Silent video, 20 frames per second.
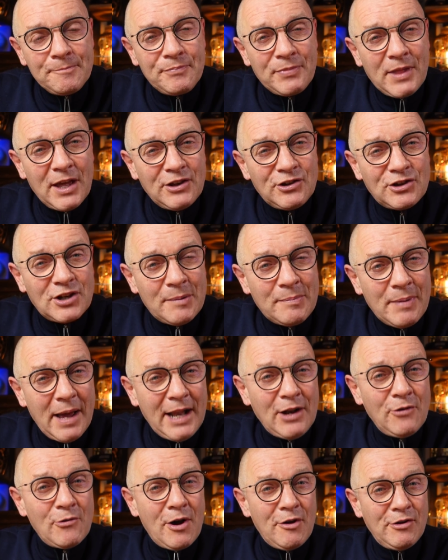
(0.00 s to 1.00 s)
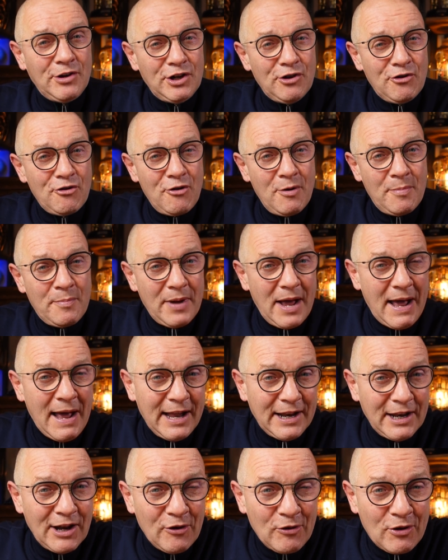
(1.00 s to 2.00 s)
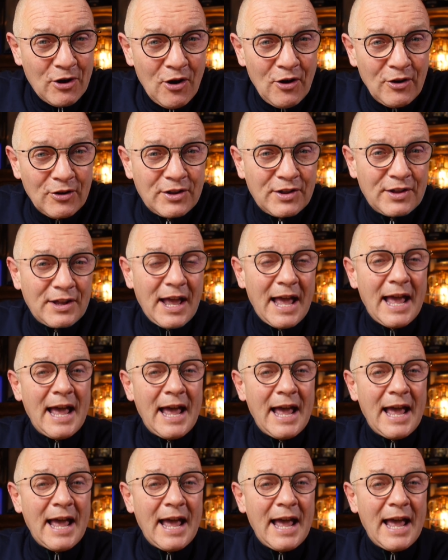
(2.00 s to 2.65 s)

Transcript: They ship anywhere in Europe at no cost,